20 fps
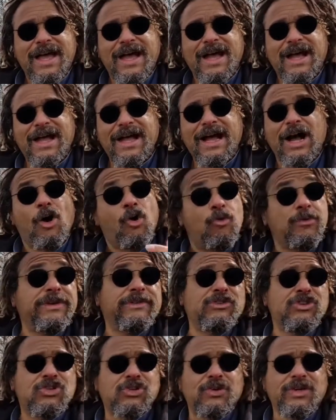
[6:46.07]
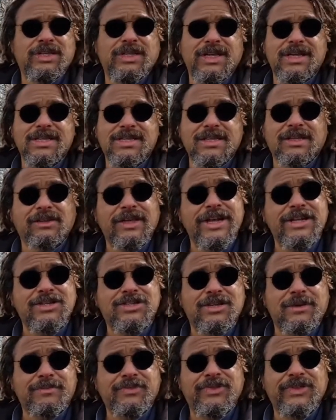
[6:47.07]
I hope you've enjoyed this and learned
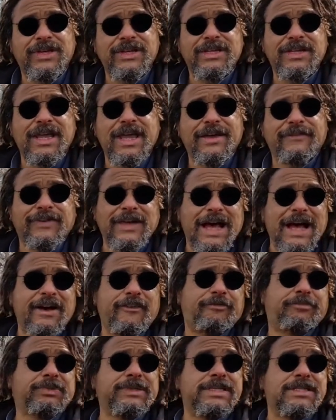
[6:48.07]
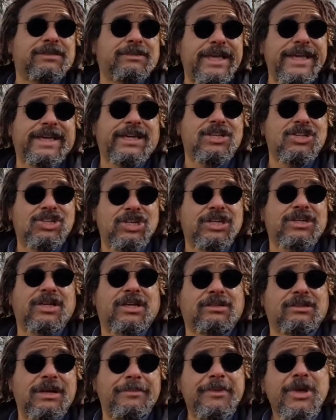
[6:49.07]
something. If you have, please like and share the
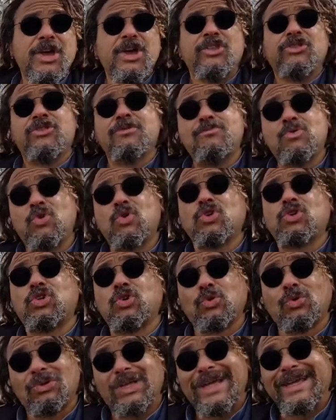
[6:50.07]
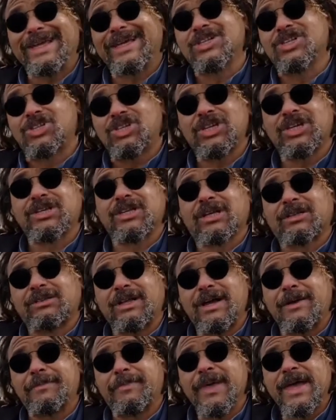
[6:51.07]
clip. The more you like and share the
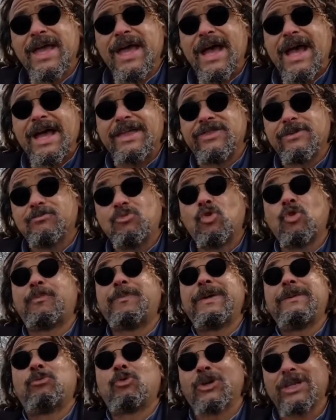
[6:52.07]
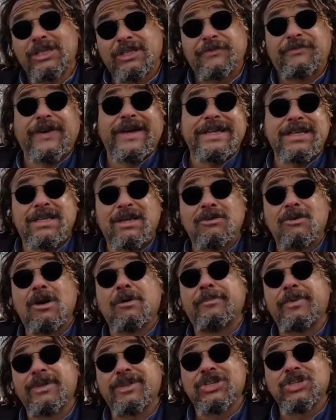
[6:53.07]
clip, the more people get to find out
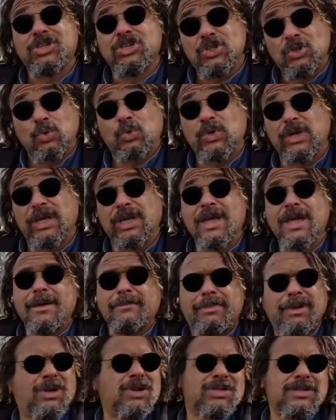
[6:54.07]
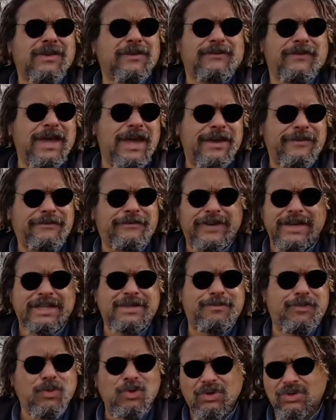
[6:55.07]
about this story because of
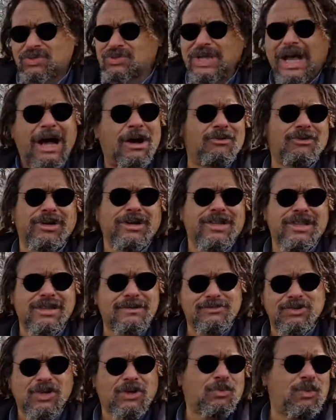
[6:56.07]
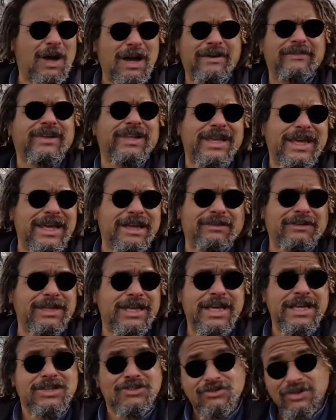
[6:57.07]
Facebook's algorithms or whatever the hell
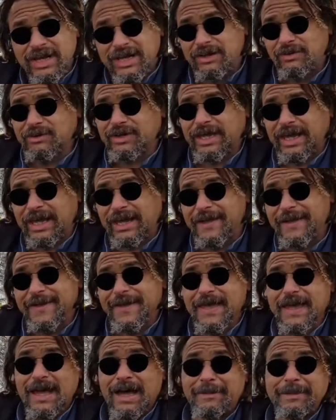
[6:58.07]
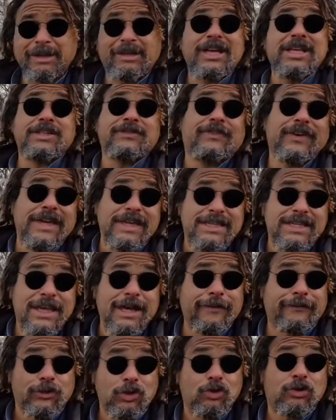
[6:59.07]
it is, right? Okay? I mean, let's face
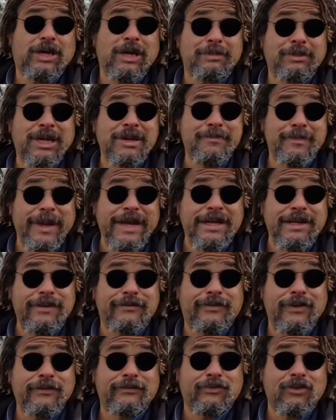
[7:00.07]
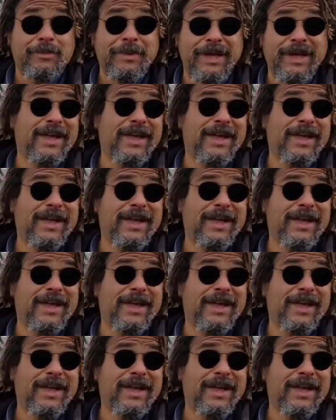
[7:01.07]
it, if you can benefit from